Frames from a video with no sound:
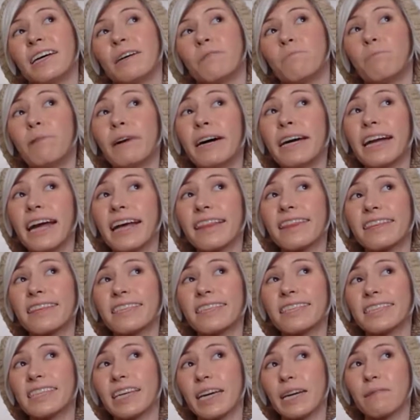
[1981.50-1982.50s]
But at the
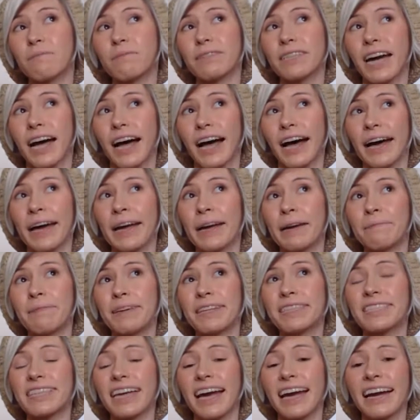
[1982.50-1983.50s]
same time,
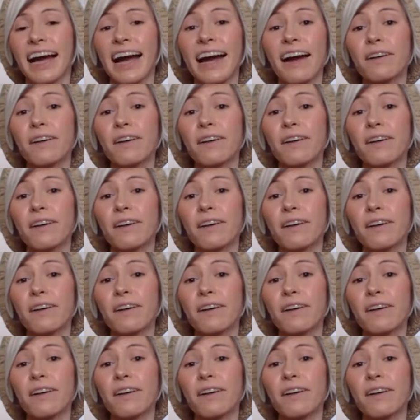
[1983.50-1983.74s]
it's like I